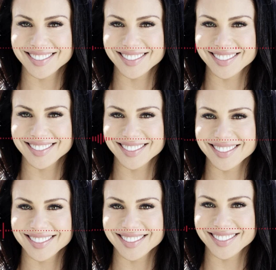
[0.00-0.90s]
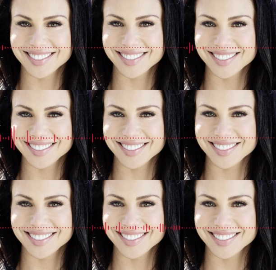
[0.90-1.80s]
You know, I think what you said
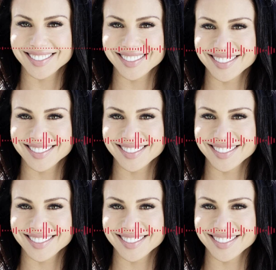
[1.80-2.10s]
is much more